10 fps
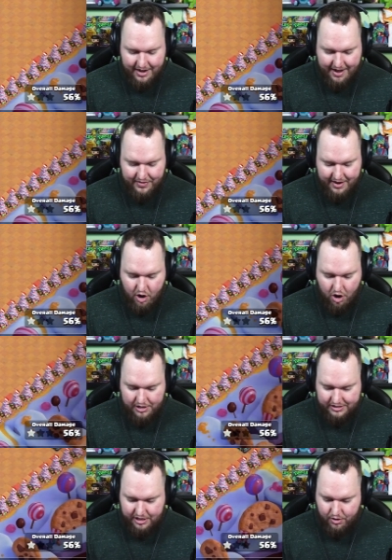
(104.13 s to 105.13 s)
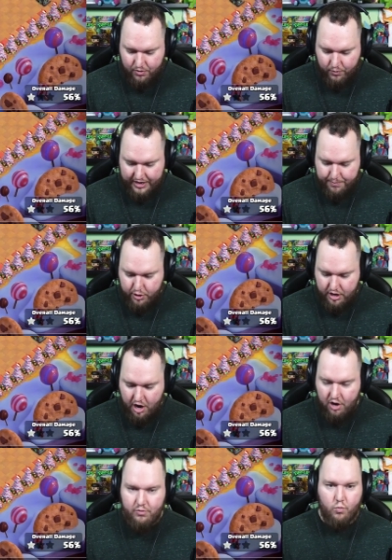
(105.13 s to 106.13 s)
And then also, we can put
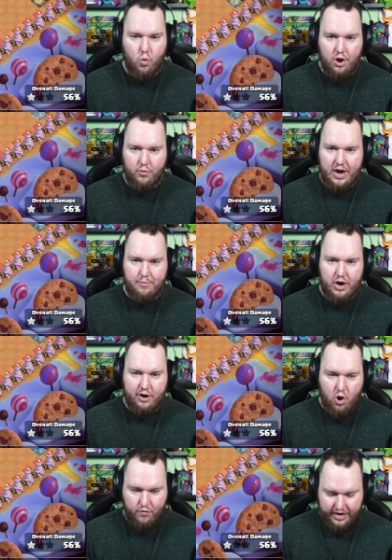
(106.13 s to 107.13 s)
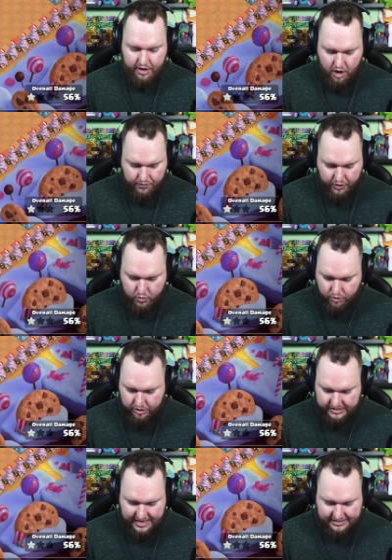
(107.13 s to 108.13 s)
our one Ram Rider over here on the corner
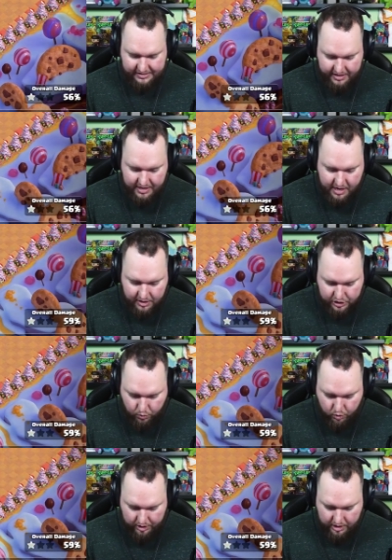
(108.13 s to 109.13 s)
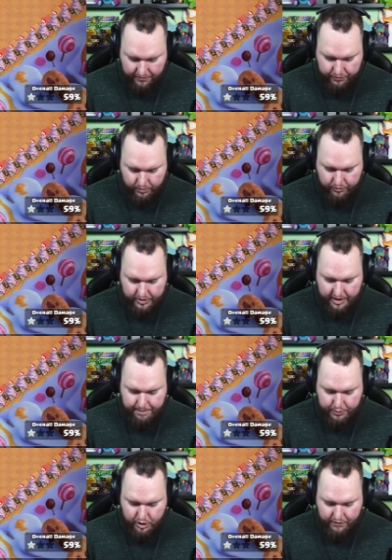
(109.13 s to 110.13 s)
Tesla to work on through there.
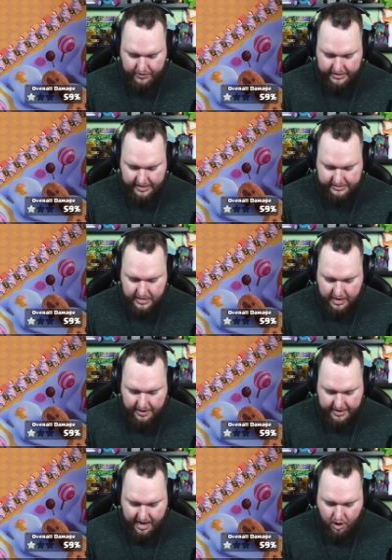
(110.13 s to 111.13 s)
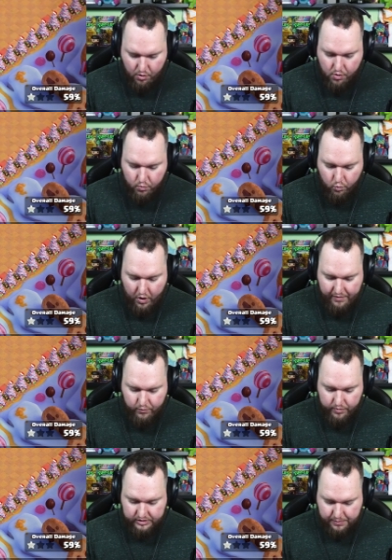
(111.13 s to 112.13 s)
Perfect, guys. Now, wait
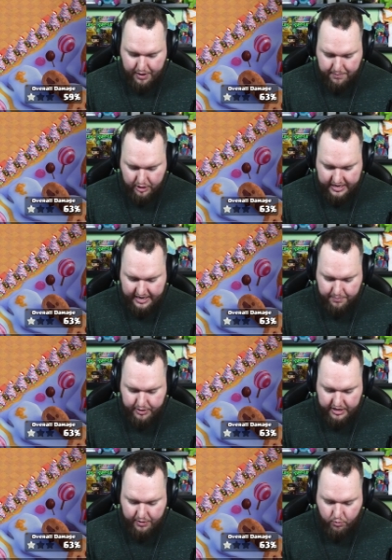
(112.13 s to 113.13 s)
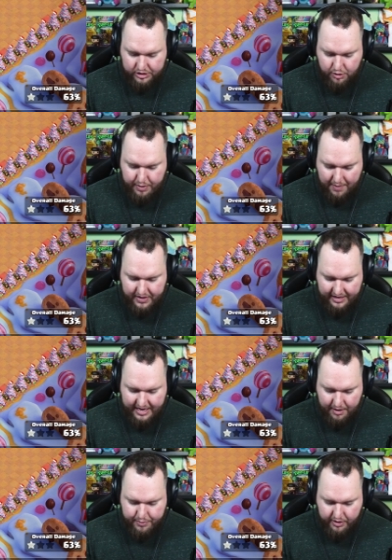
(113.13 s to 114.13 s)
to pop your King ability, and once you pop that
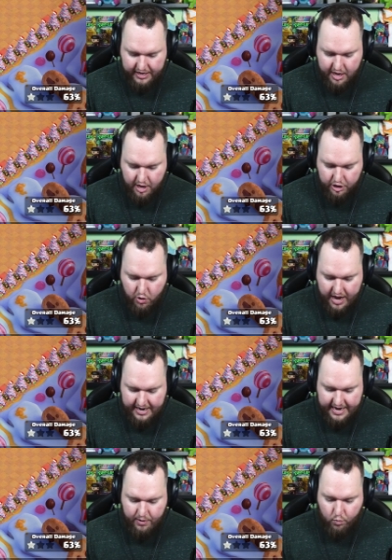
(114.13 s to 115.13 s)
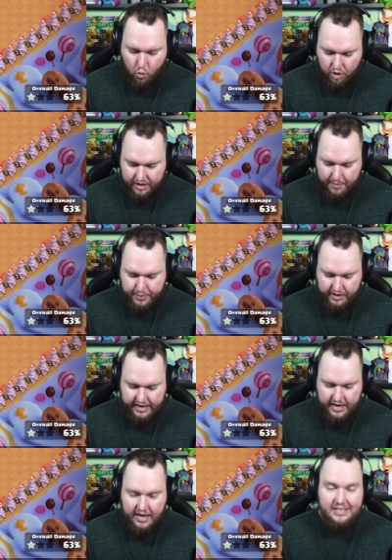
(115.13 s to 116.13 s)
King ability, go ahead and hit Warden
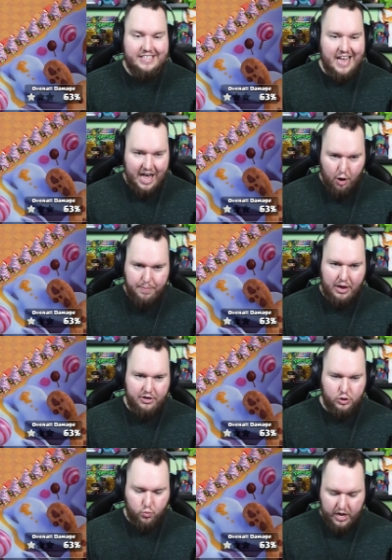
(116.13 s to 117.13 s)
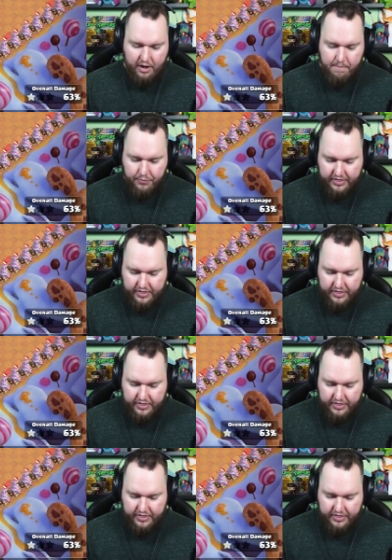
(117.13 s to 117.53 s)
ability to help out as well.